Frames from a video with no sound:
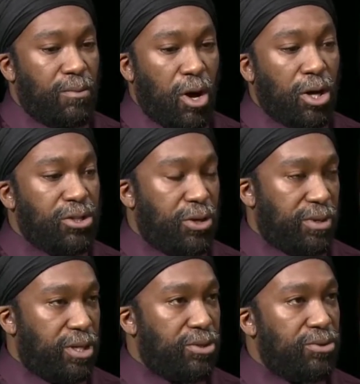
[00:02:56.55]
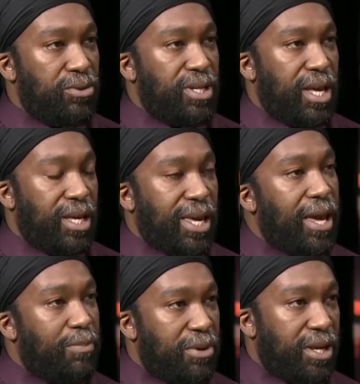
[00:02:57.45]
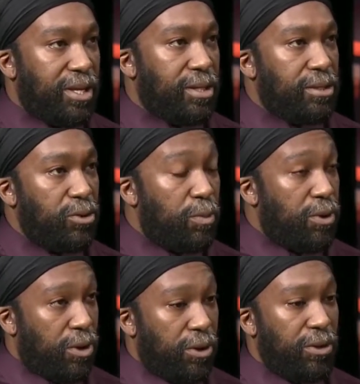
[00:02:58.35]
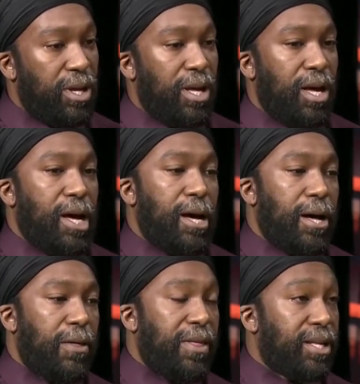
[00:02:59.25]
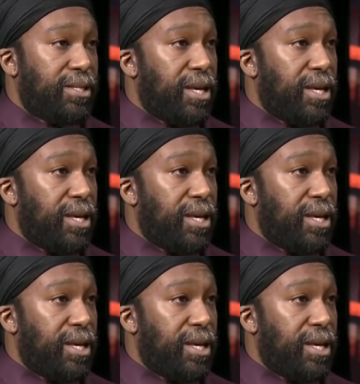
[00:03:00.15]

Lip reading: also includes a gaping loophole that